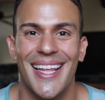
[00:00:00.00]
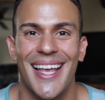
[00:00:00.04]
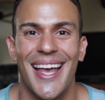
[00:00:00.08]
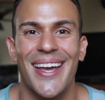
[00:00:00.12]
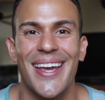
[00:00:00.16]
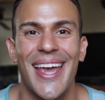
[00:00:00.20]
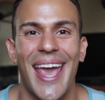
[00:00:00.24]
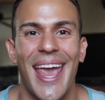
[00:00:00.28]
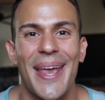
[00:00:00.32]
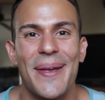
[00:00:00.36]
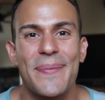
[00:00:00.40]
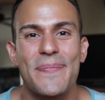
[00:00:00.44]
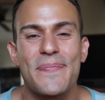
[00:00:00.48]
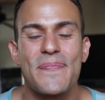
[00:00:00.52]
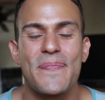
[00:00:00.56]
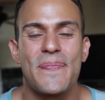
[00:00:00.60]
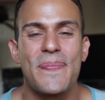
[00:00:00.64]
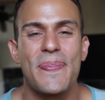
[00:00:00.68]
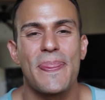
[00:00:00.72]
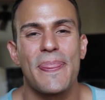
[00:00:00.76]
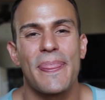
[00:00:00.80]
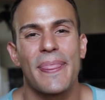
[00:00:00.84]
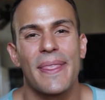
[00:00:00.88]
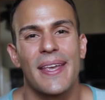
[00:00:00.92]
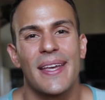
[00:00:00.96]
Okay,
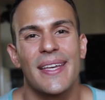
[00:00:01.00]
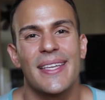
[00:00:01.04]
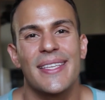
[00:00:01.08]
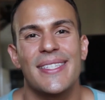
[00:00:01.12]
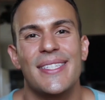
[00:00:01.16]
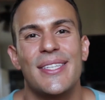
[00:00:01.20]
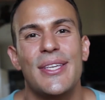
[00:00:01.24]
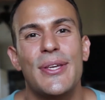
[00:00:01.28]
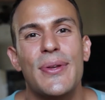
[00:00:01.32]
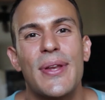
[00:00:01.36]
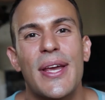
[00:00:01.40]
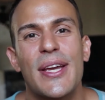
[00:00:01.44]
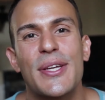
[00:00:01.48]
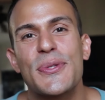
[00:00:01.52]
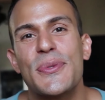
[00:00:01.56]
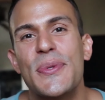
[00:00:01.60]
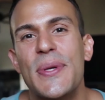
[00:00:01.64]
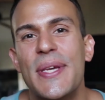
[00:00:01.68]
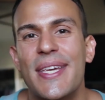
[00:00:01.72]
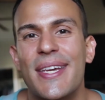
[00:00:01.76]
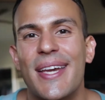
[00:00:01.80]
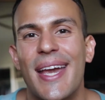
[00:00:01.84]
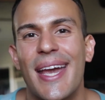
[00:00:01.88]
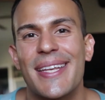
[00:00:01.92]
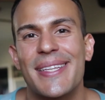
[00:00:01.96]
see you next
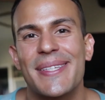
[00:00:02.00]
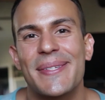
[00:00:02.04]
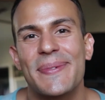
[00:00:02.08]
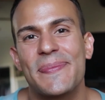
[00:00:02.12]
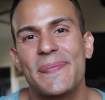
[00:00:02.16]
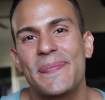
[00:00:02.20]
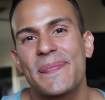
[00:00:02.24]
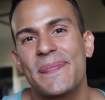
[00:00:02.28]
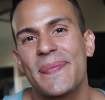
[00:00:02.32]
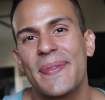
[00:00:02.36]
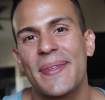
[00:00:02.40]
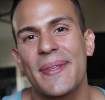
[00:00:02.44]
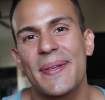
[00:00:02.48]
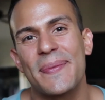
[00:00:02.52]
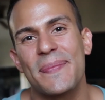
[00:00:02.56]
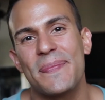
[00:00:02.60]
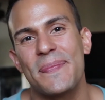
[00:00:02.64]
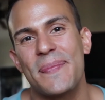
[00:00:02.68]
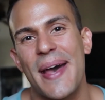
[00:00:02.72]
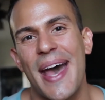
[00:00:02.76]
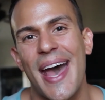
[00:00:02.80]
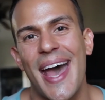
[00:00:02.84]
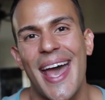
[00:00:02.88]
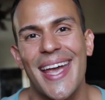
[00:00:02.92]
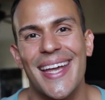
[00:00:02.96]
week, you guys.
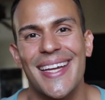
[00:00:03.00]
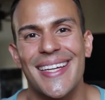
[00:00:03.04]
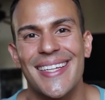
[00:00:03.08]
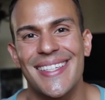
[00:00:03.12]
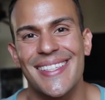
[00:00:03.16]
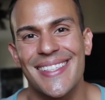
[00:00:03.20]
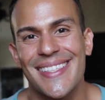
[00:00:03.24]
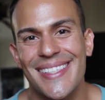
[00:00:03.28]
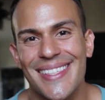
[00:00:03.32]
Bye.